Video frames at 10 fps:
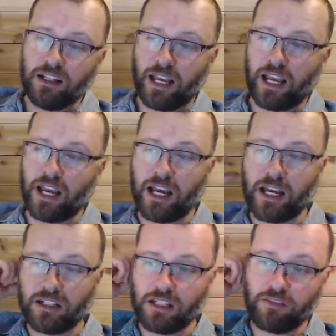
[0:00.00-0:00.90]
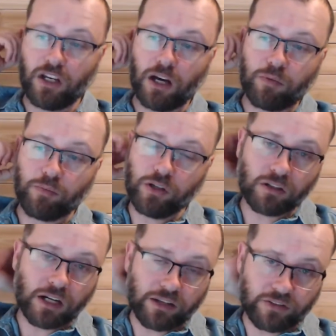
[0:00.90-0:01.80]
And if you got Bermuda
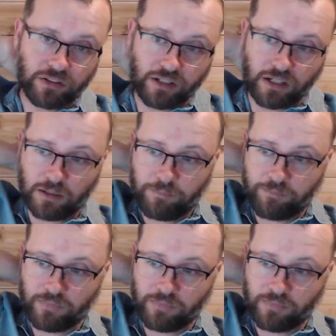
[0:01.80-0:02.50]
grass in there,